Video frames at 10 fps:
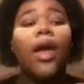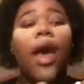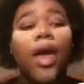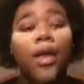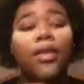
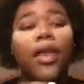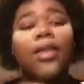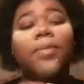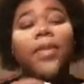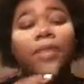I use
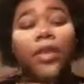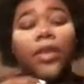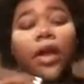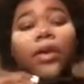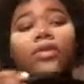that as my
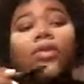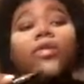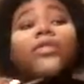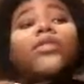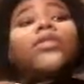first coat
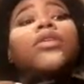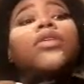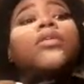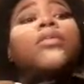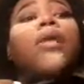just to
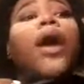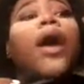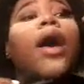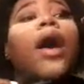give my